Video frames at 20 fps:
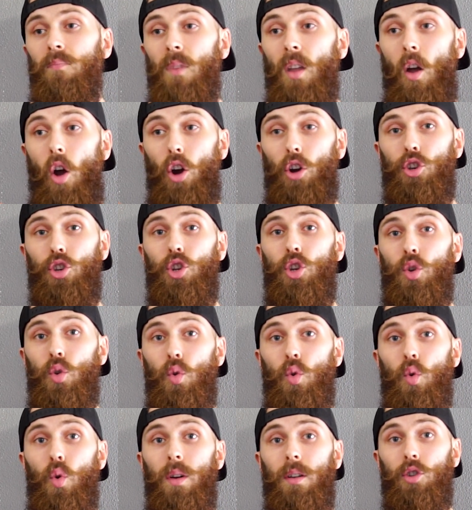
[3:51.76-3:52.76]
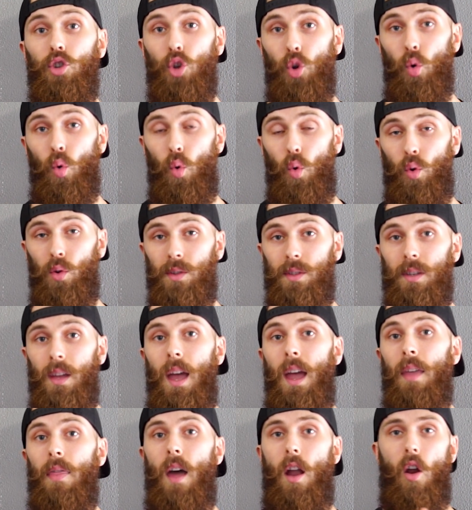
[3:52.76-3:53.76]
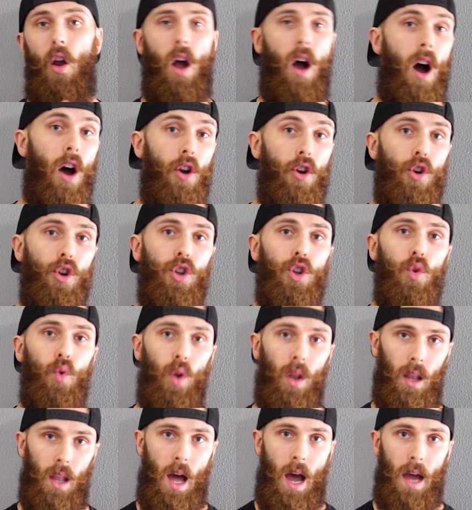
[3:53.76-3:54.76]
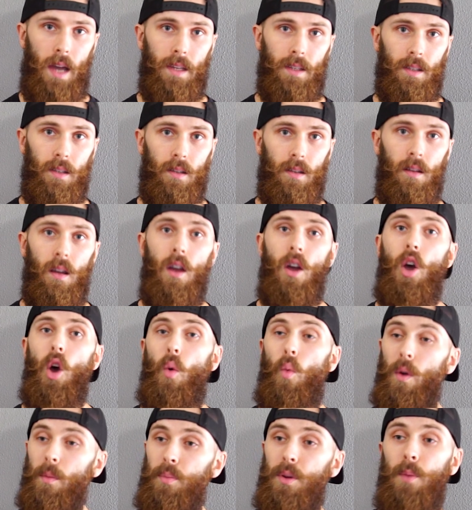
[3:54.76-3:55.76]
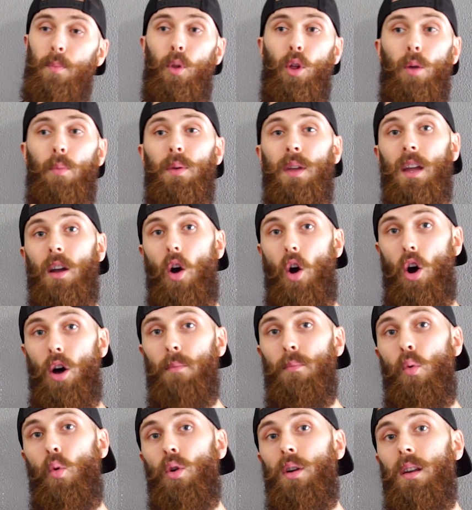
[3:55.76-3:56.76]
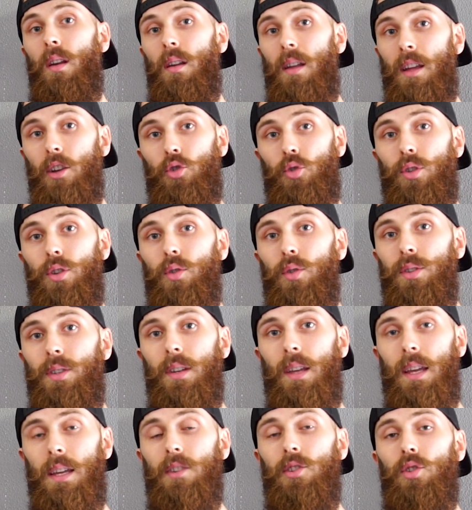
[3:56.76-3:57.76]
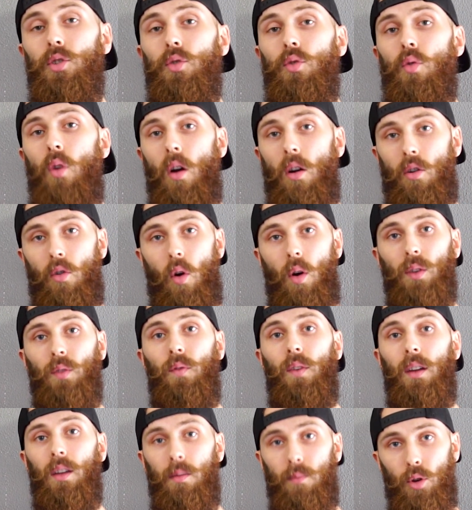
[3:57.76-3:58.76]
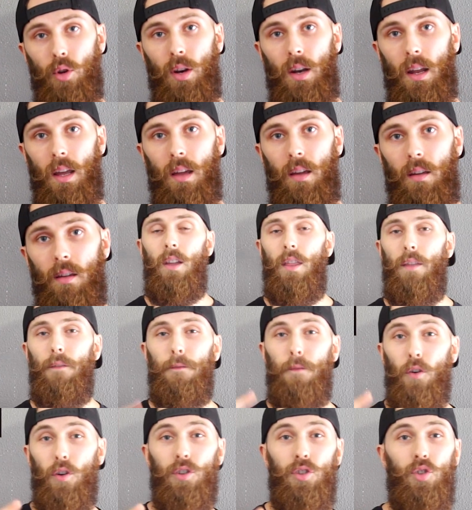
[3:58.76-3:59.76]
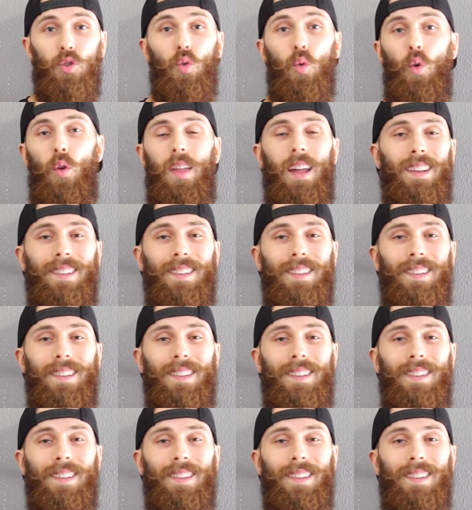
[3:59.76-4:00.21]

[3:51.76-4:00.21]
our 2 tools that are underutilized when people are being onboarded and introduced into our CrossFit community. The first tool that